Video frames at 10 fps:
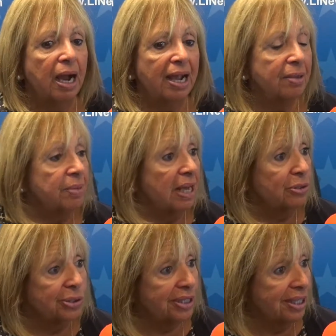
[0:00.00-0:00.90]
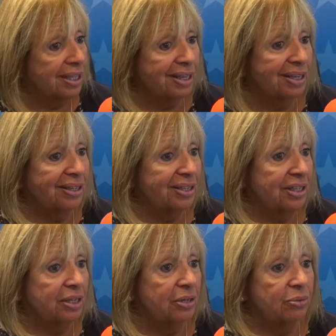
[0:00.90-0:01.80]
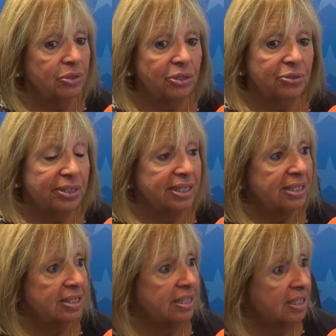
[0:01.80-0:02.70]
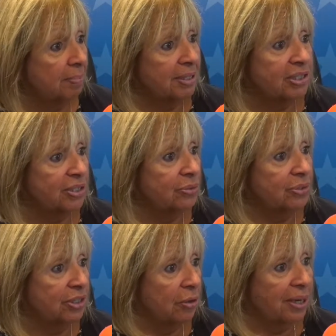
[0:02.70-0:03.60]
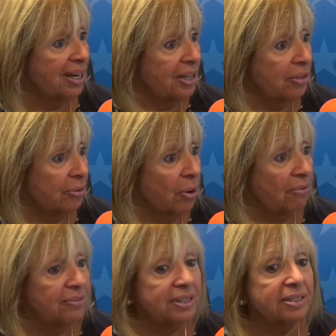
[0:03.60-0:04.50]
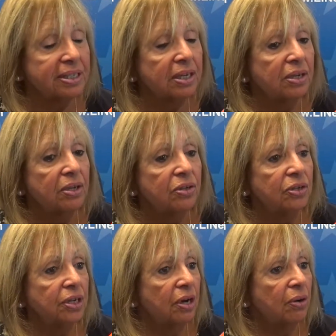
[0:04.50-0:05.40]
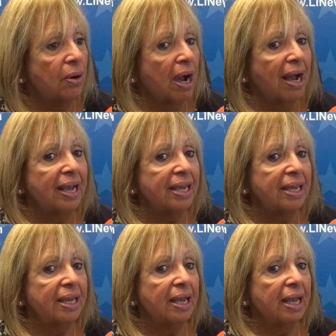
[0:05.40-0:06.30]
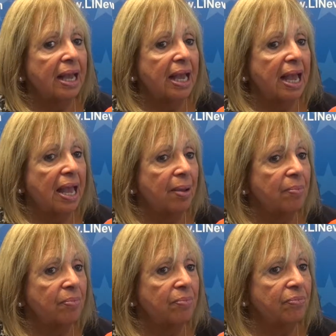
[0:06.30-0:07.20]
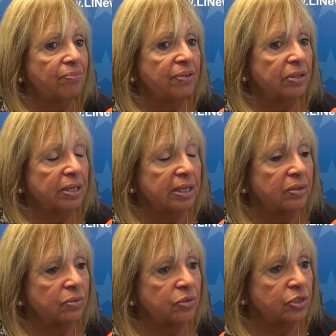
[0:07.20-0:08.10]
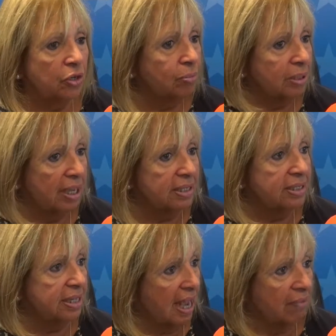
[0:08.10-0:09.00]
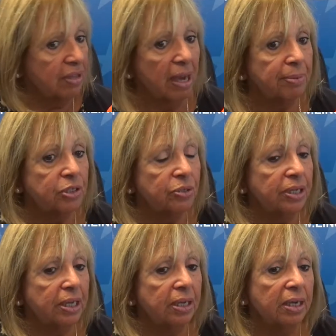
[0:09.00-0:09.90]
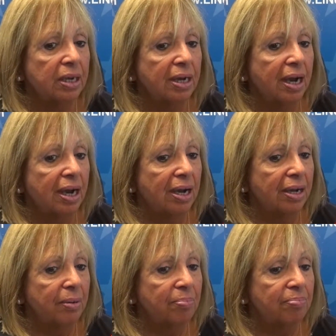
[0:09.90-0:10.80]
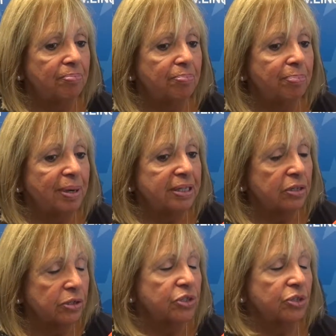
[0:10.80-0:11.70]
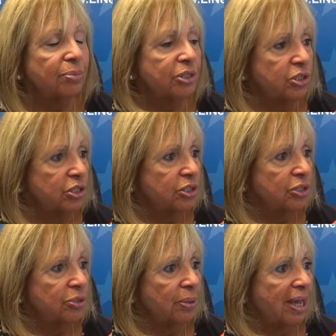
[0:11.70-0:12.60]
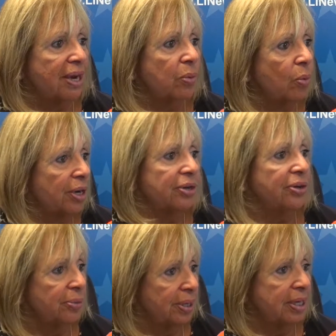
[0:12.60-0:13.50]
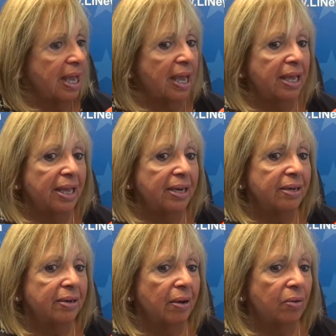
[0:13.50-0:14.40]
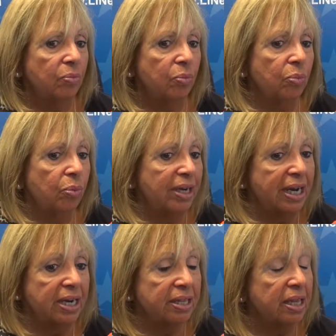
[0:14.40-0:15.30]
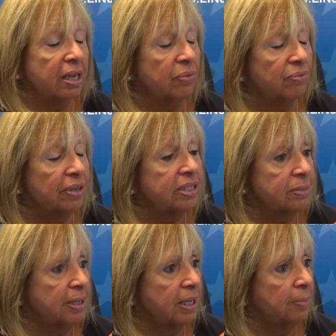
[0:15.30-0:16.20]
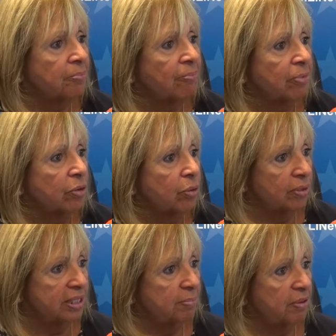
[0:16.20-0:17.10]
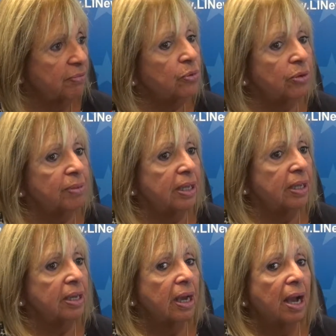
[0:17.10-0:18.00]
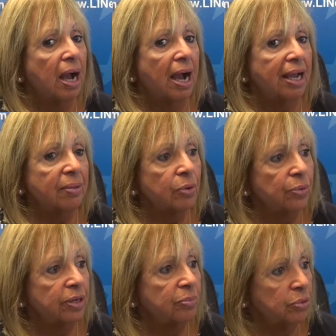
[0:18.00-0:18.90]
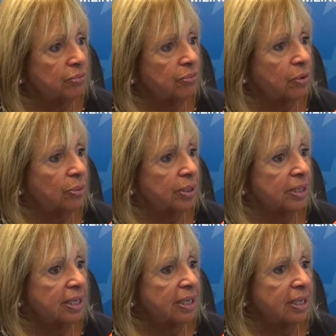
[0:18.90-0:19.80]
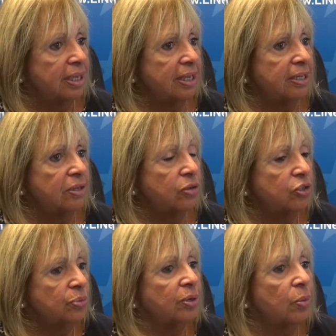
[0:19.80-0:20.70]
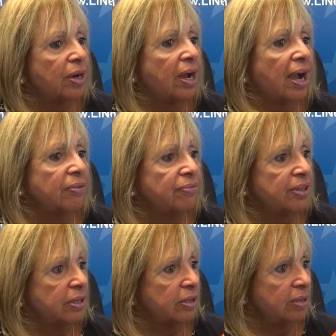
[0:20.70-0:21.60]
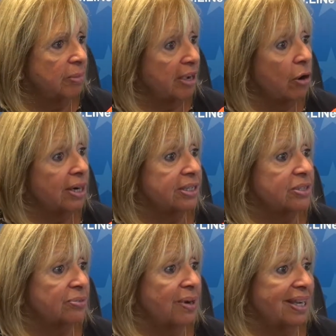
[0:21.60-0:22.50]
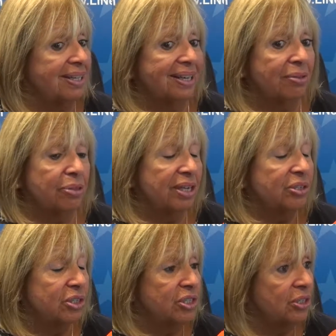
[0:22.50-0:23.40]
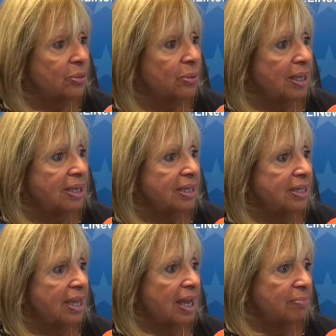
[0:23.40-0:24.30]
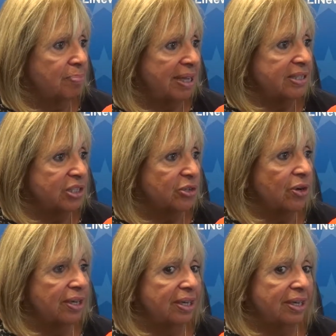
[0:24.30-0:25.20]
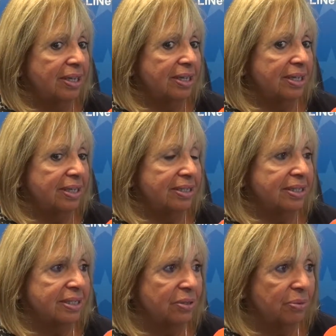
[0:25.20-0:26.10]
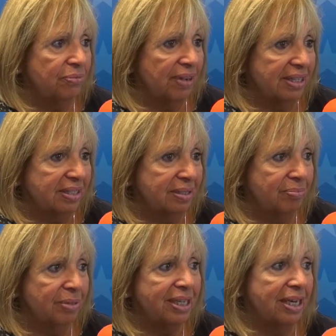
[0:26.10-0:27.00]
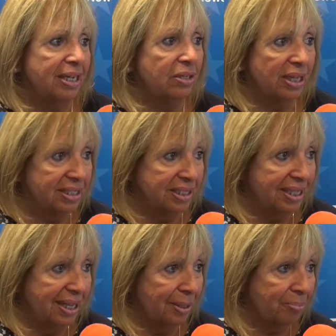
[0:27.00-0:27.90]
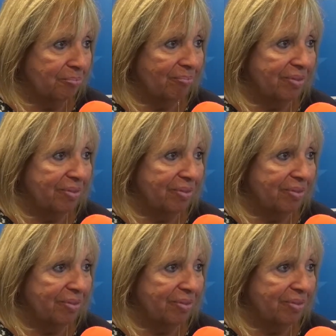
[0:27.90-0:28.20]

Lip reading: I am not looking, to use this as a stepping stone to go to any other office. I am feeling so blessed to have the opportunity, but there's so much to do, and I want to do it. And when anything confronts me or is before me, I am going to move forward in doing what I feel in my heart is the right thing to do, not based on, is this going to affect me getting elected again?